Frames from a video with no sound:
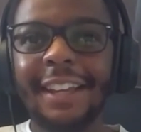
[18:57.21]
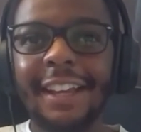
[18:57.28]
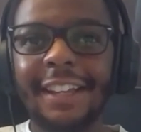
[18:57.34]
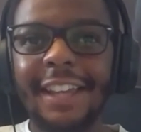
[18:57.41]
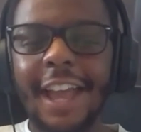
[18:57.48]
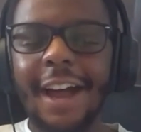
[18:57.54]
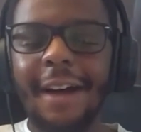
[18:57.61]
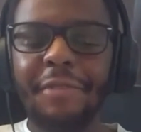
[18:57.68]

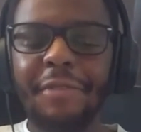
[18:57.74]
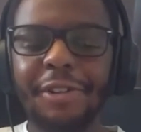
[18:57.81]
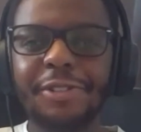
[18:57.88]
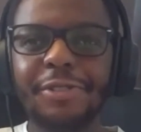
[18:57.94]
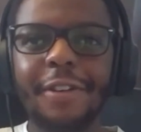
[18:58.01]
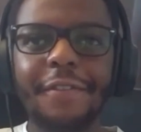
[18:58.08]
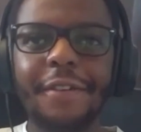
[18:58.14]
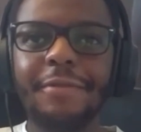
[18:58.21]
Yeah, I'm not sure
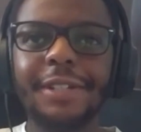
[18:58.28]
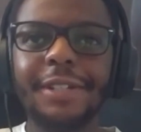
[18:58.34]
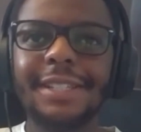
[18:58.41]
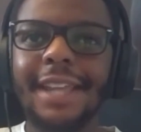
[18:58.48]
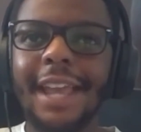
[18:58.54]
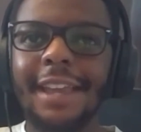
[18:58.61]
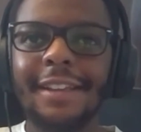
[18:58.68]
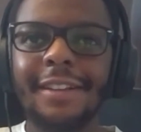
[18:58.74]
if I want to
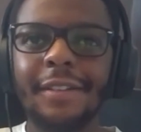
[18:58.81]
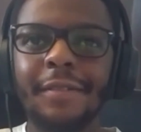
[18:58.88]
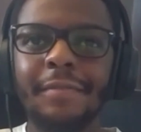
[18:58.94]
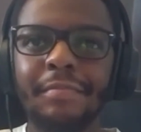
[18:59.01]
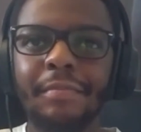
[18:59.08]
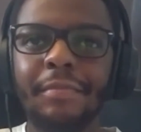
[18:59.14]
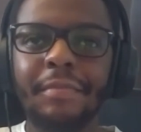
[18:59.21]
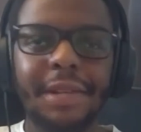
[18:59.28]
stay in
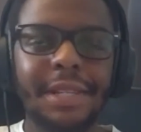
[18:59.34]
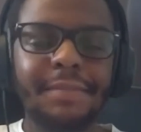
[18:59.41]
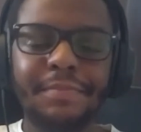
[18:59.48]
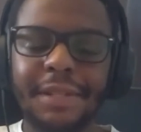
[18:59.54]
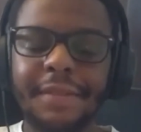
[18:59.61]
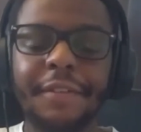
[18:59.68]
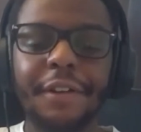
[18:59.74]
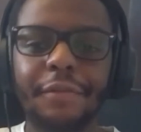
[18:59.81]
my
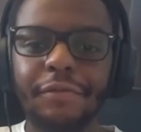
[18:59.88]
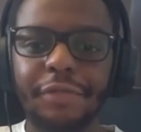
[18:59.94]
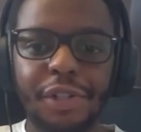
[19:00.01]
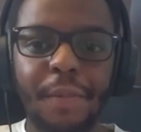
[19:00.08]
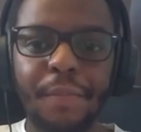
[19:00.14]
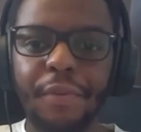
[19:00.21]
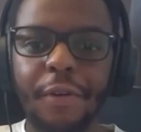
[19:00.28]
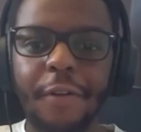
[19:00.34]
specific
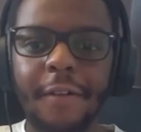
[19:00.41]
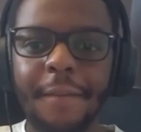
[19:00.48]
job role.